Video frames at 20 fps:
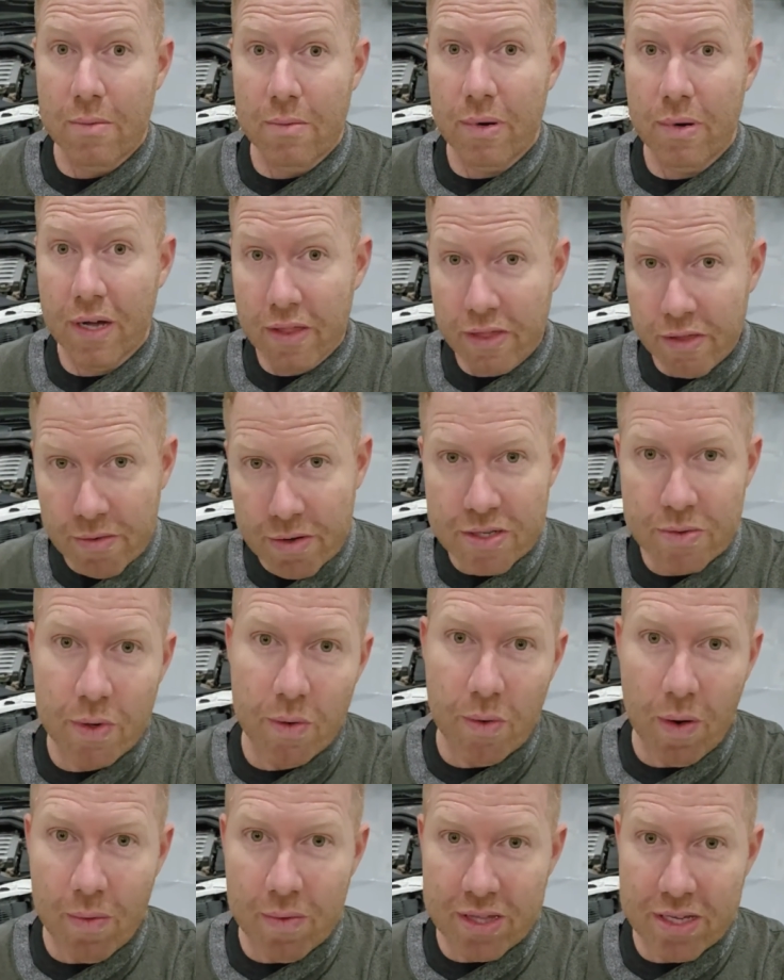But the reason we
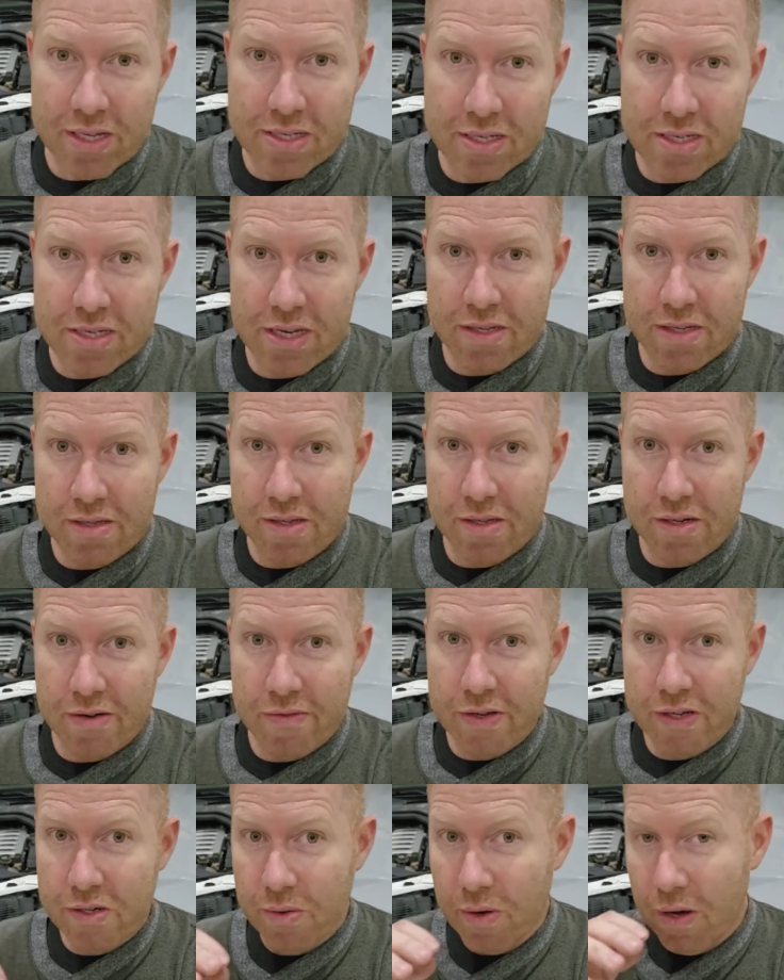went with this 6 liter
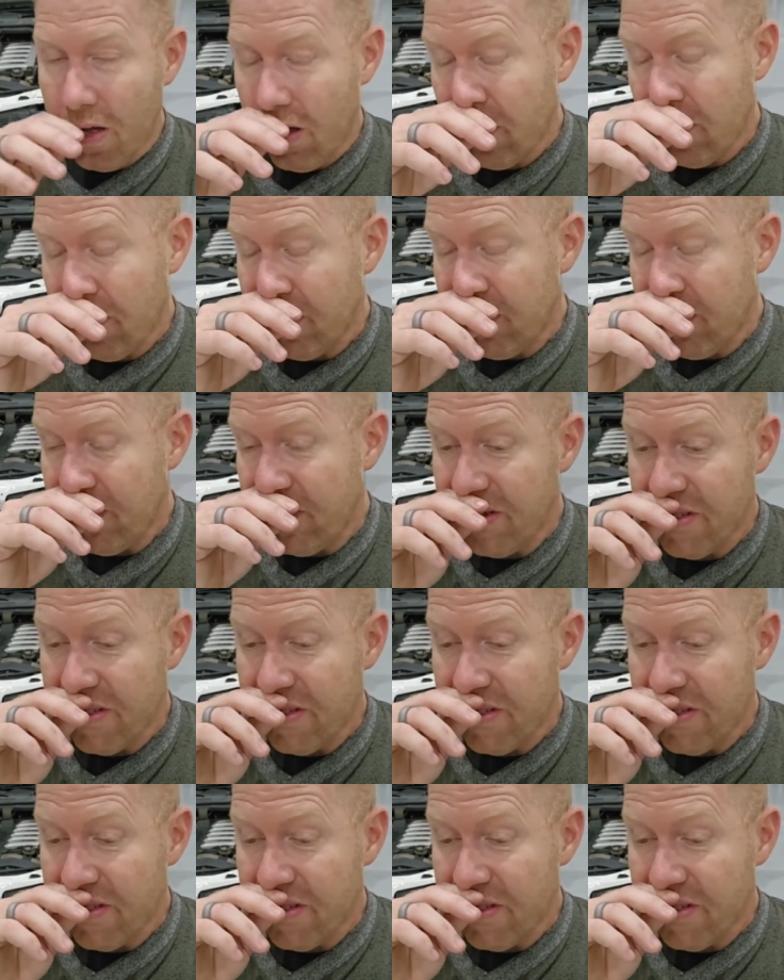V12